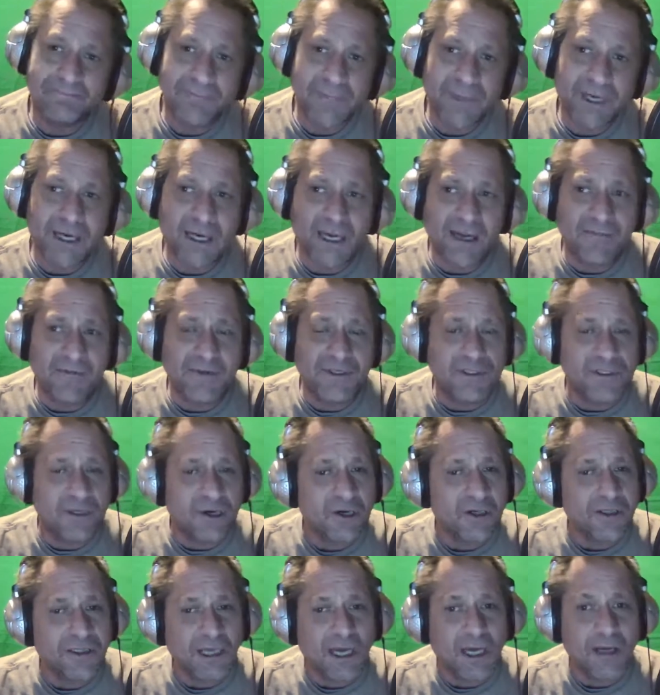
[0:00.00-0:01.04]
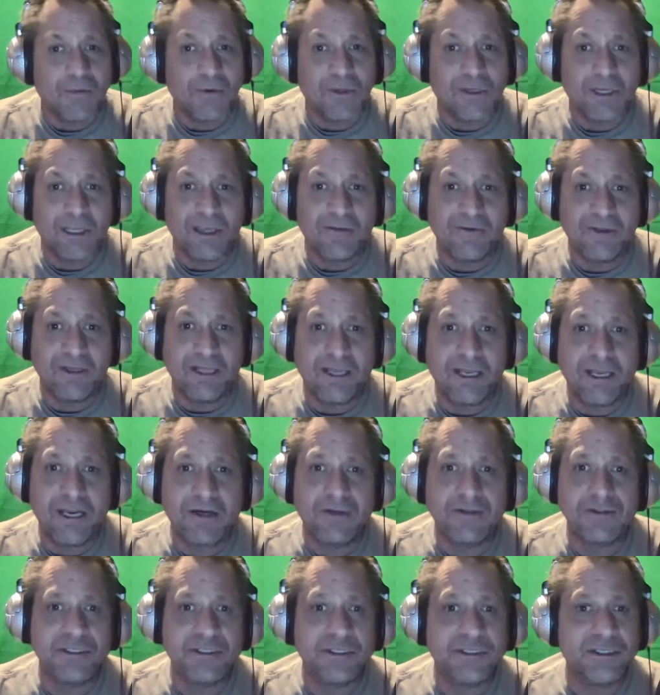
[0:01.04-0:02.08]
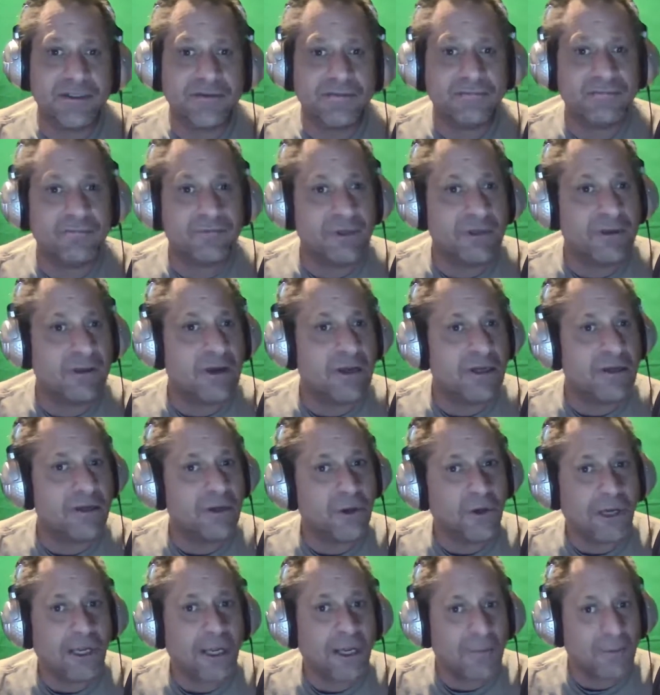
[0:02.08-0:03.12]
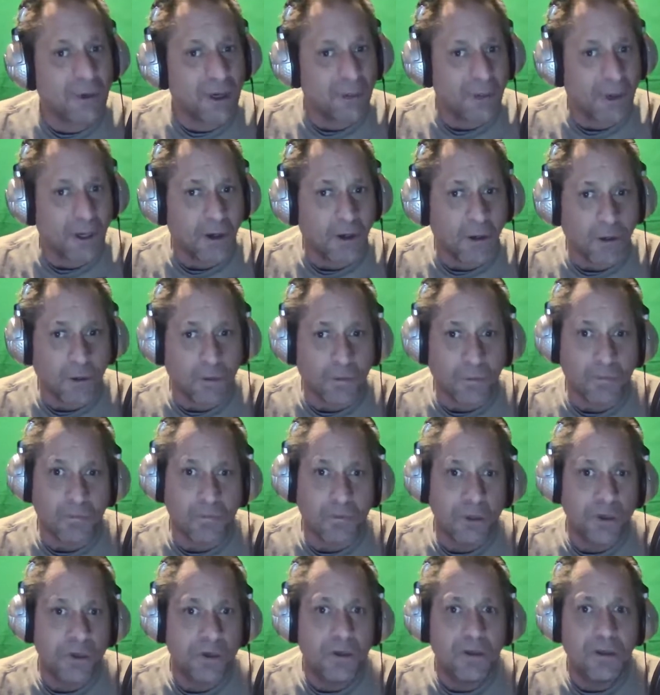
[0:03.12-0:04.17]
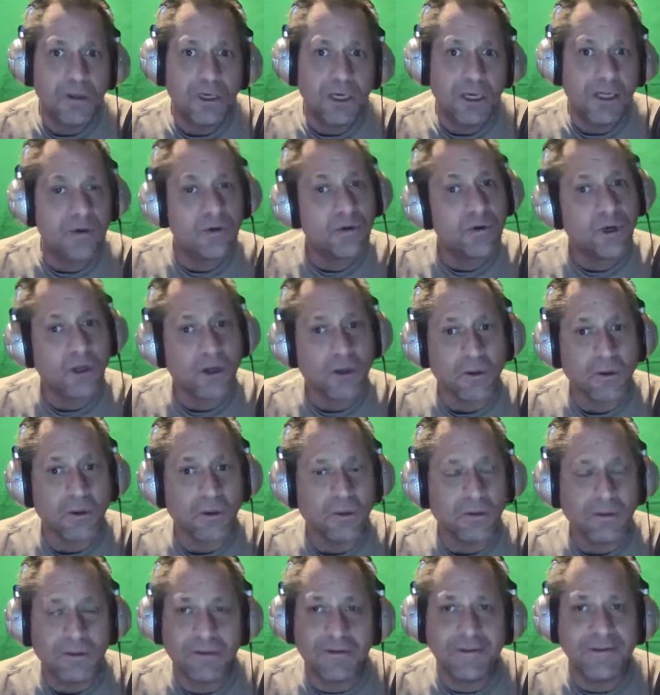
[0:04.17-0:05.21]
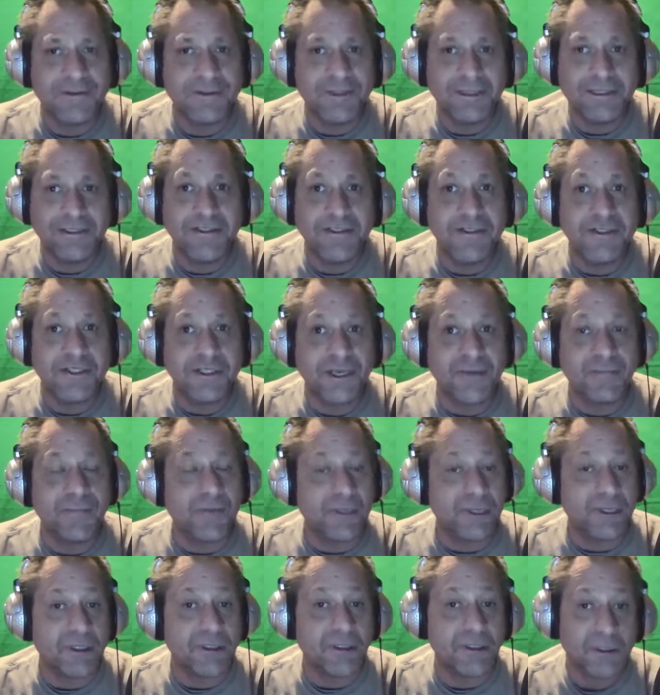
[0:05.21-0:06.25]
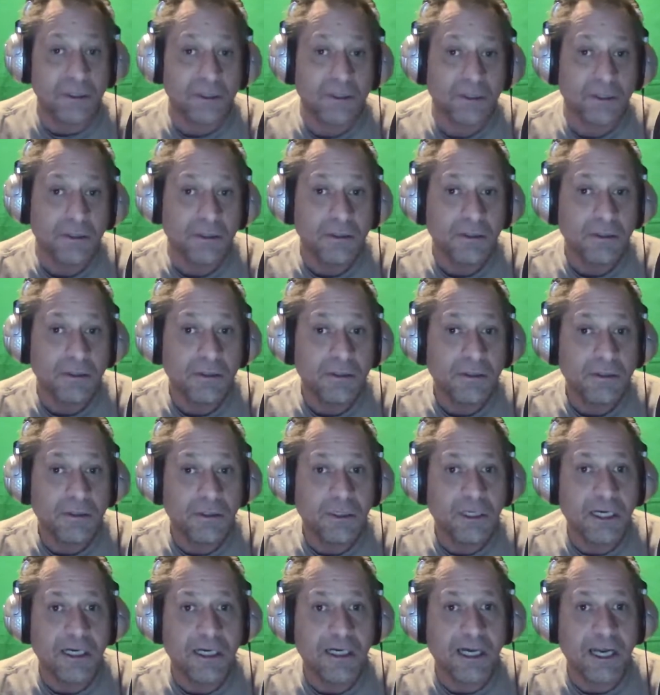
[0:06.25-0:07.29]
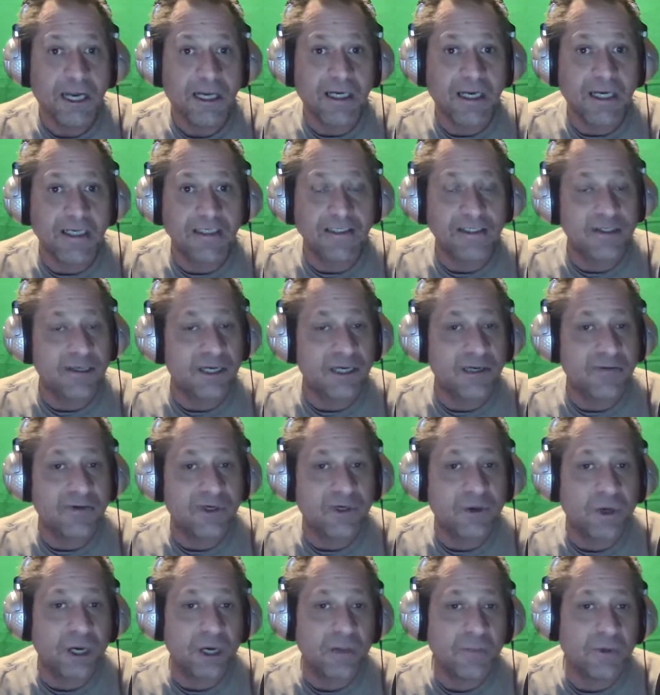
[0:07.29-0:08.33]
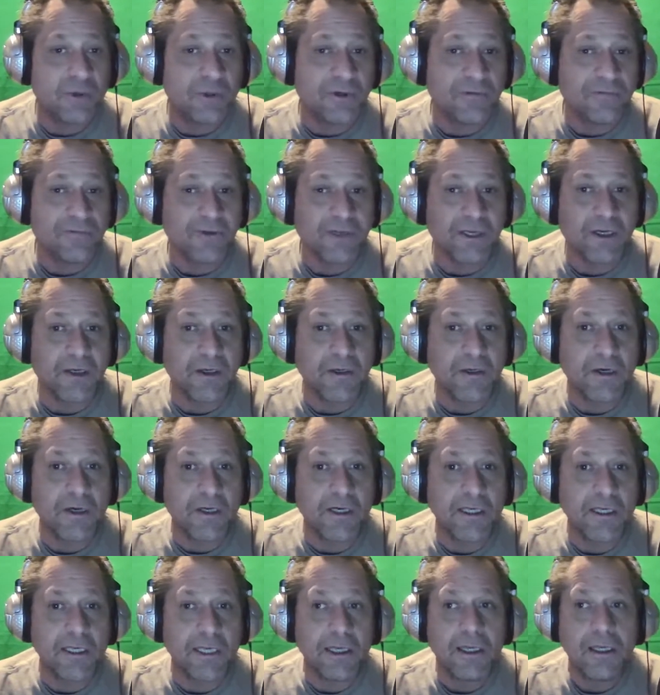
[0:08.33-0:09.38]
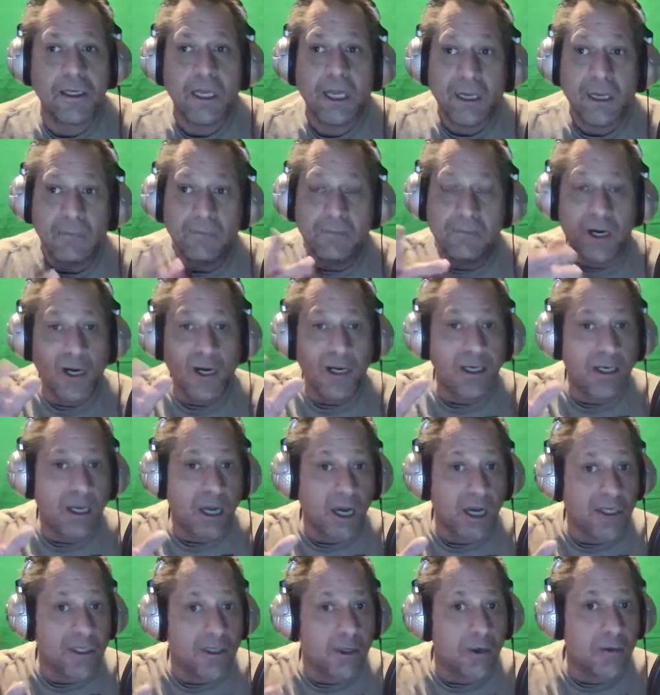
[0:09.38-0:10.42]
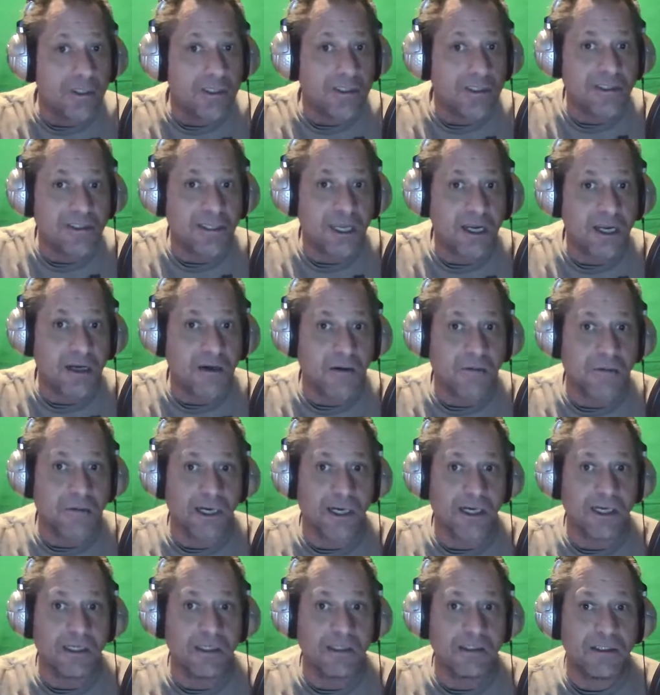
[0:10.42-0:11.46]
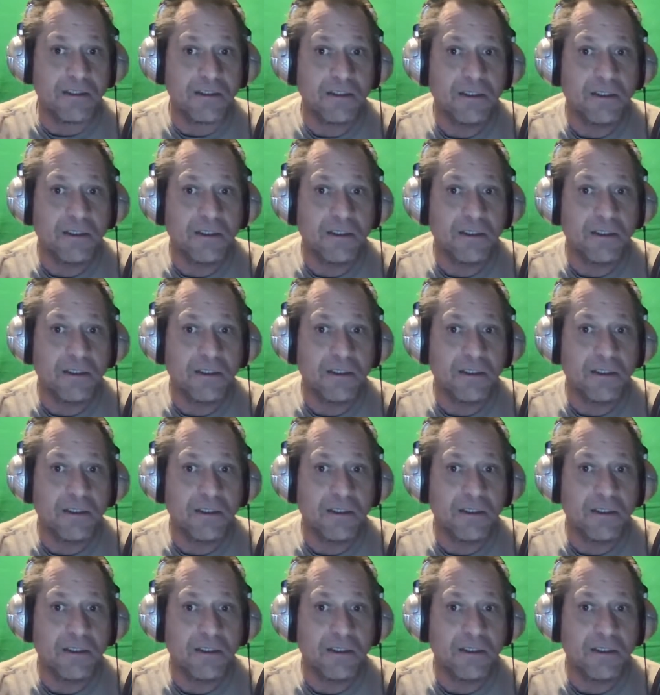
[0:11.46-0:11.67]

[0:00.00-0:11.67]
I have this hard time with leaving the house and not knowing I'm coming home. I don't know. It's something, right? And I still haven't quite put a finger on it yet. But I know it's there, right?